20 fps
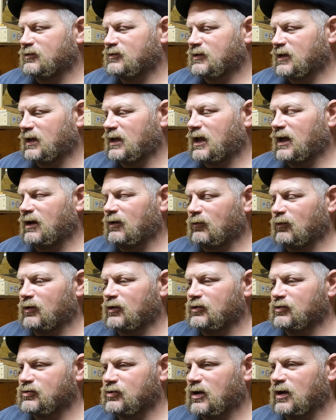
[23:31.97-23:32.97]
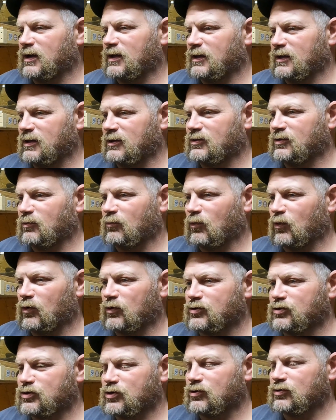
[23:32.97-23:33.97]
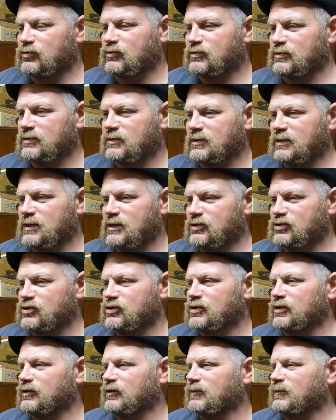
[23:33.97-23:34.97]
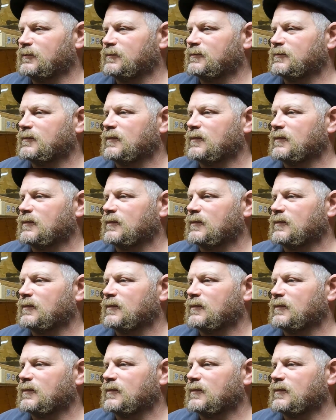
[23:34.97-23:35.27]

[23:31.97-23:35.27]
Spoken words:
it's like I want to try and get to more shows each year.